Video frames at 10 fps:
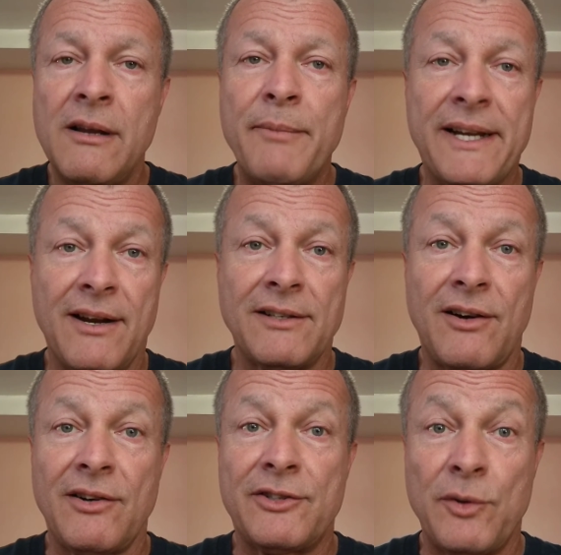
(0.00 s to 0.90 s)
because
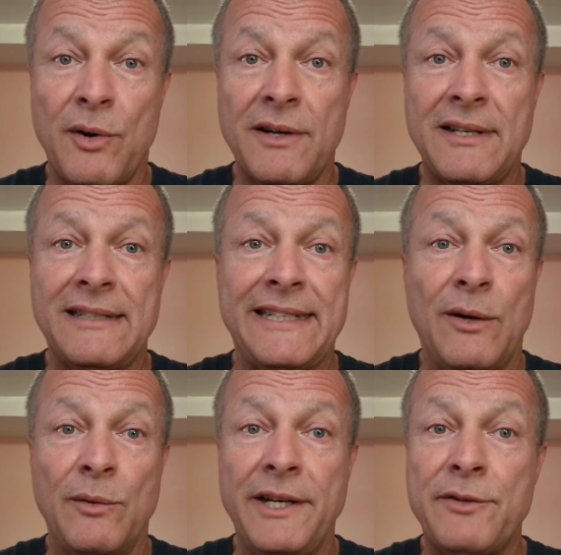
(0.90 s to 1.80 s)
our source is the
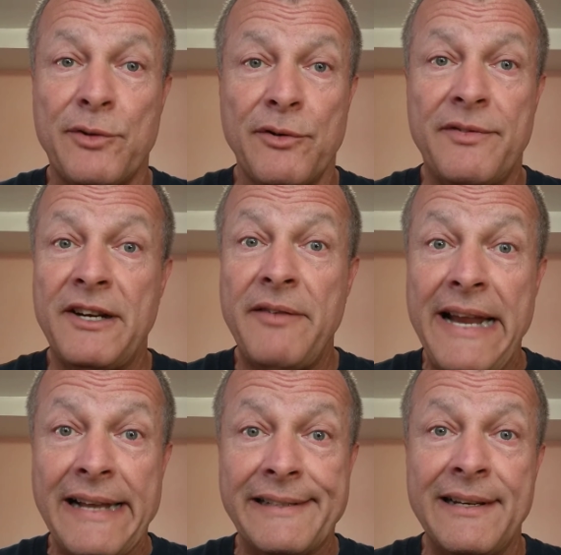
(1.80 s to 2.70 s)
only truth there
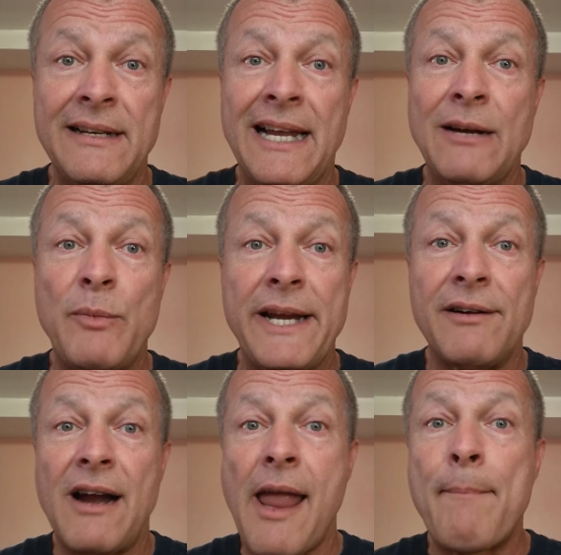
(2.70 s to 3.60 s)
is, and we
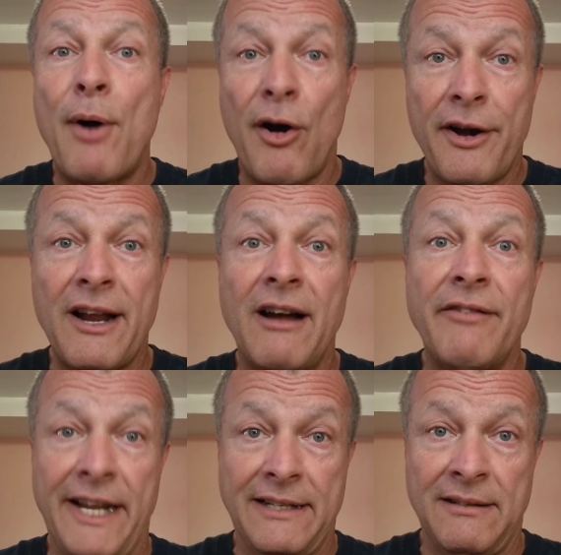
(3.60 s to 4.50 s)
are a part of
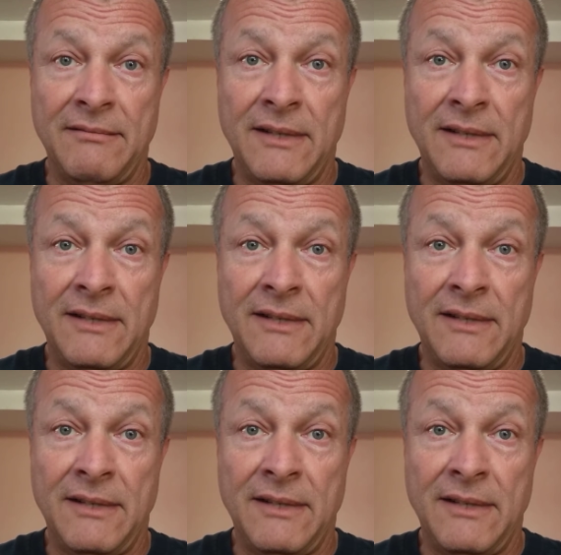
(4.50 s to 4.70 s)
it.